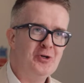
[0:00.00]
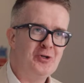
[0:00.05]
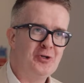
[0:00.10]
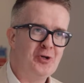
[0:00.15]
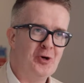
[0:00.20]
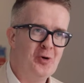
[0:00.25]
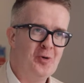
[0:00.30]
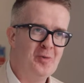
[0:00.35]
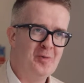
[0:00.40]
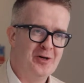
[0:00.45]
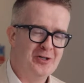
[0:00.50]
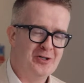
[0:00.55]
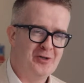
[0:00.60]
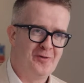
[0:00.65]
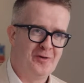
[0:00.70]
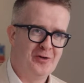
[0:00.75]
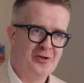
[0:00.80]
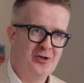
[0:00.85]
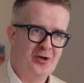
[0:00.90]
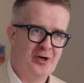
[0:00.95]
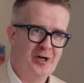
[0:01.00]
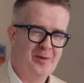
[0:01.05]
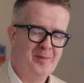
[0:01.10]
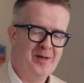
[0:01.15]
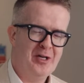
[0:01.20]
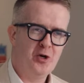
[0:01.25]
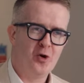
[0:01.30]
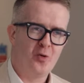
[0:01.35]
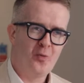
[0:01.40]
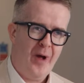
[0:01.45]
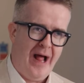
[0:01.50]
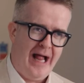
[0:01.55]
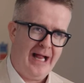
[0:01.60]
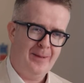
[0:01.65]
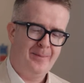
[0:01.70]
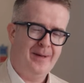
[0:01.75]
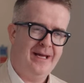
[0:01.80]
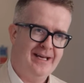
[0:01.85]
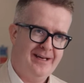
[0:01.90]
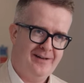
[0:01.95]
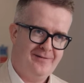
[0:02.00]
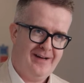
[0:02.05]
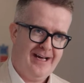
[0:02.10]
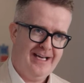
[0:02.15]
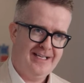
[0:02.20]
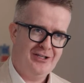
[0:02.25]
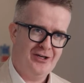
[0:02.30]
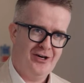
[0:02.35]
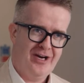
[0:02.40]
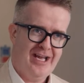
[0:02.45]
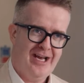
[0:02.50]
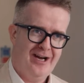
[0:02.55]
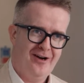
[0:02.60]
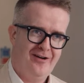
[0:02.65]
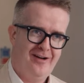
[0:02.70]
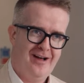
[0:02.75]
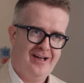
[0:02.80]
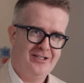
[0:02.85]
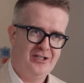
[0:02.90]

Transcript: so much for joining me. You're Wellbeing Advisor here at